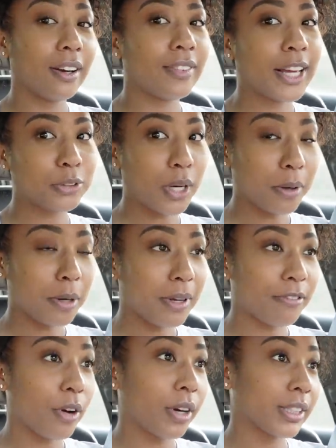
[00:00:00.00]
that's what I'm gonna
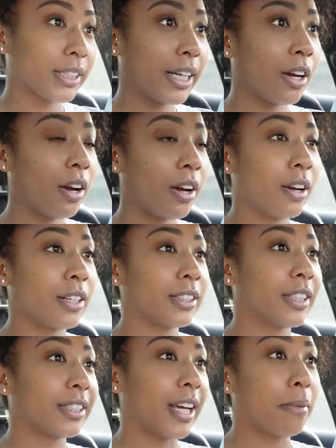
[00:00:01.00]
be focusing on
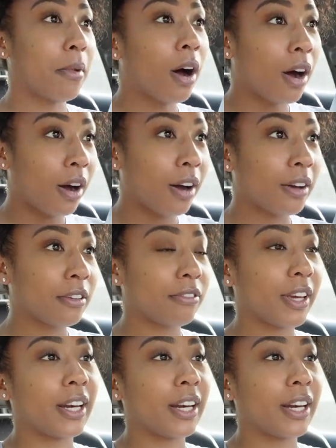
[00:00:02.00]
since I'm off